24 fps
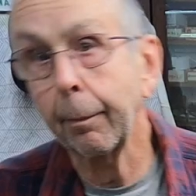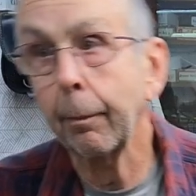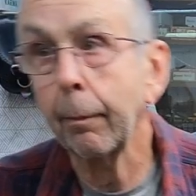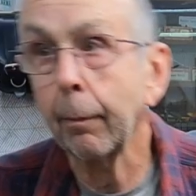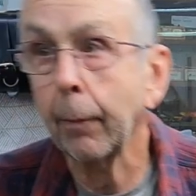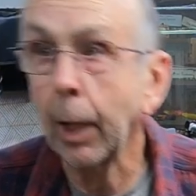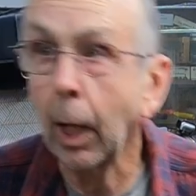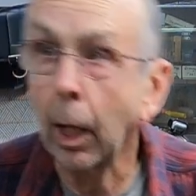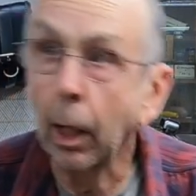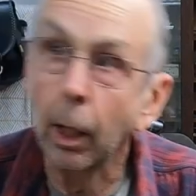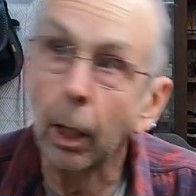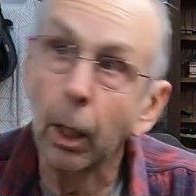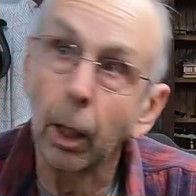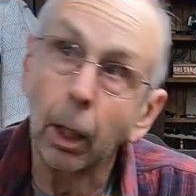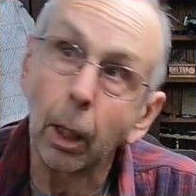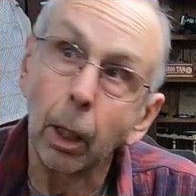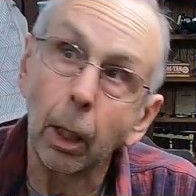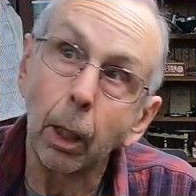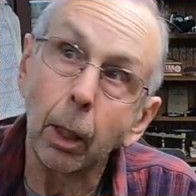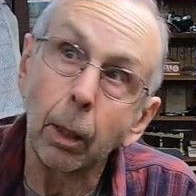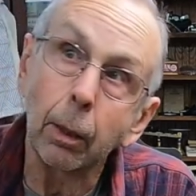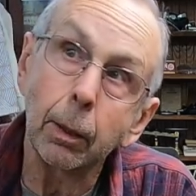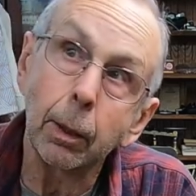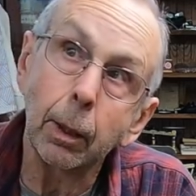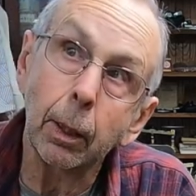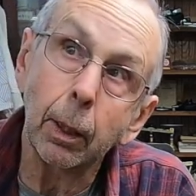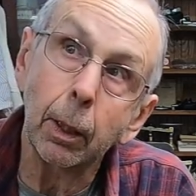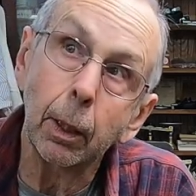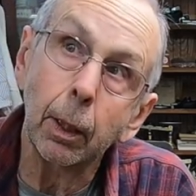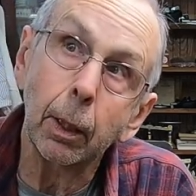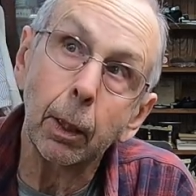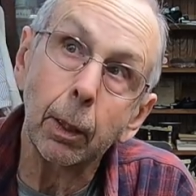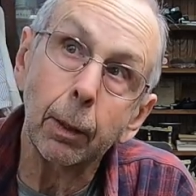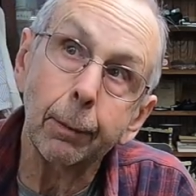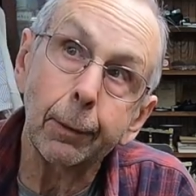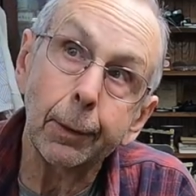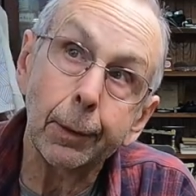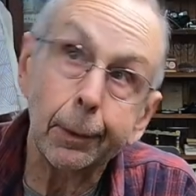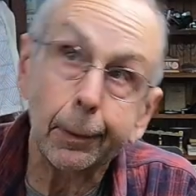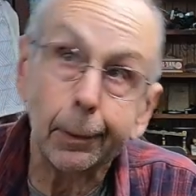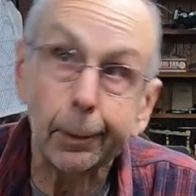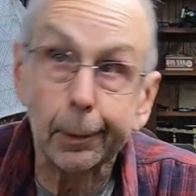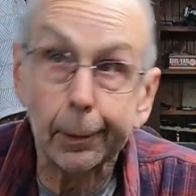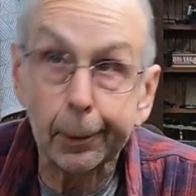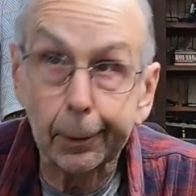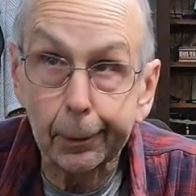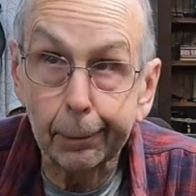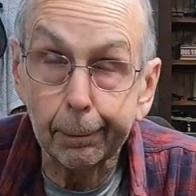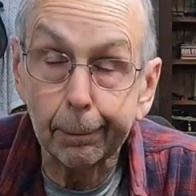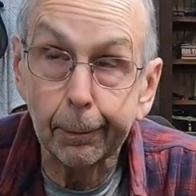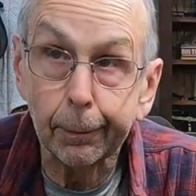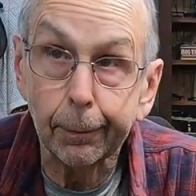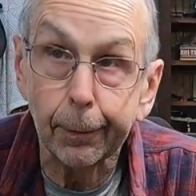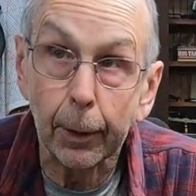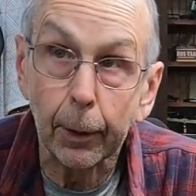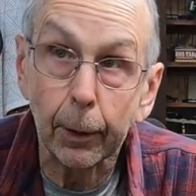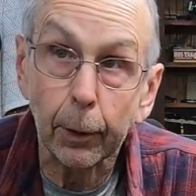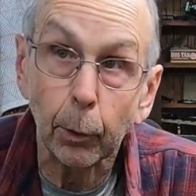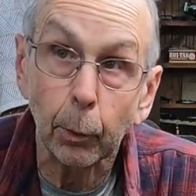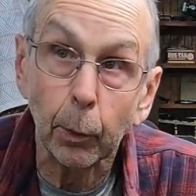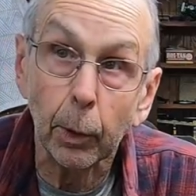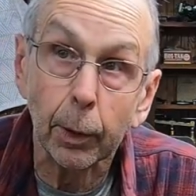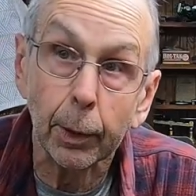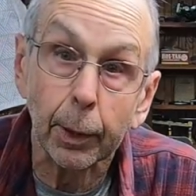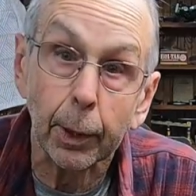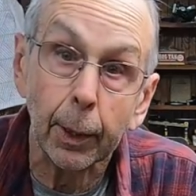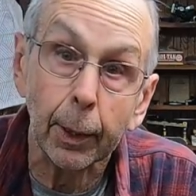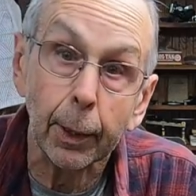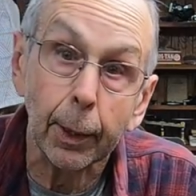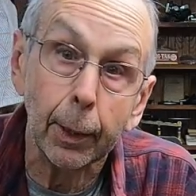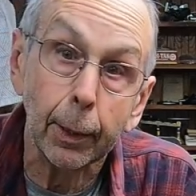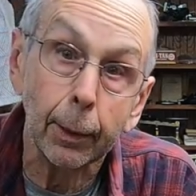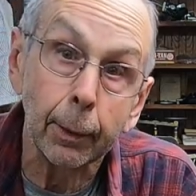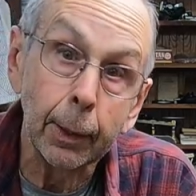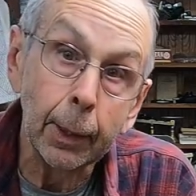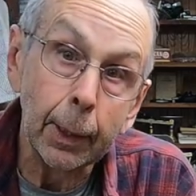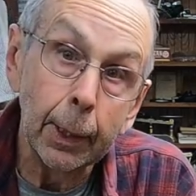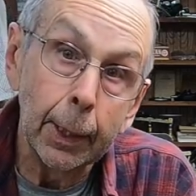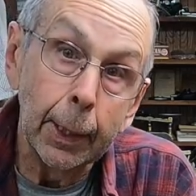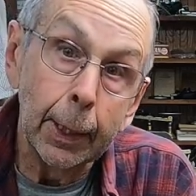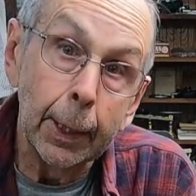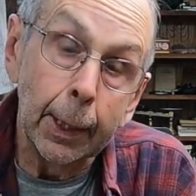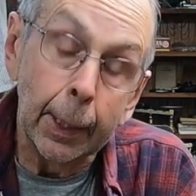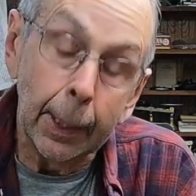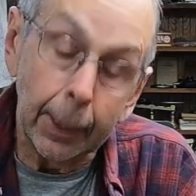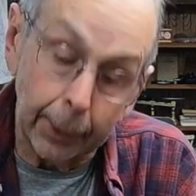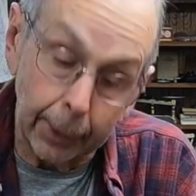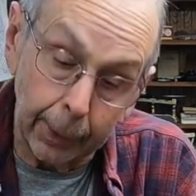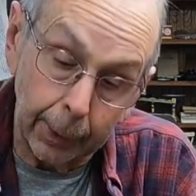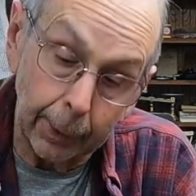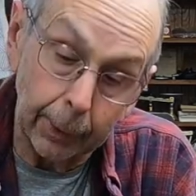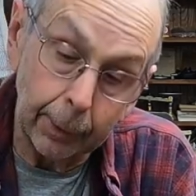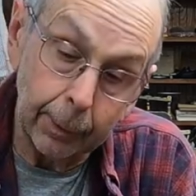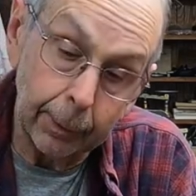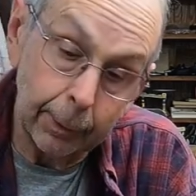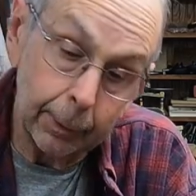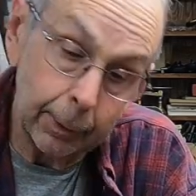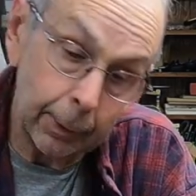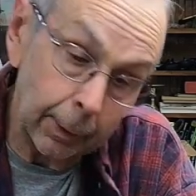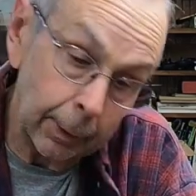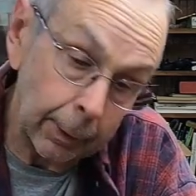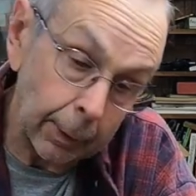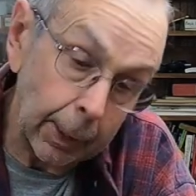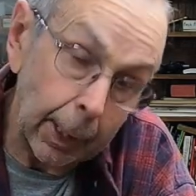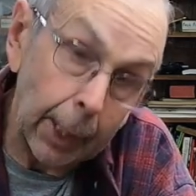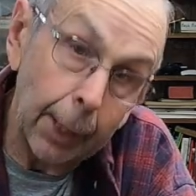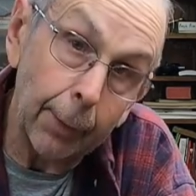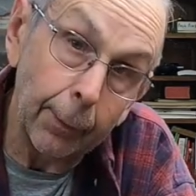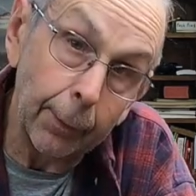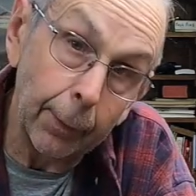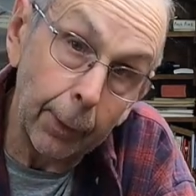well, of course, first we'll tell you that a lot of the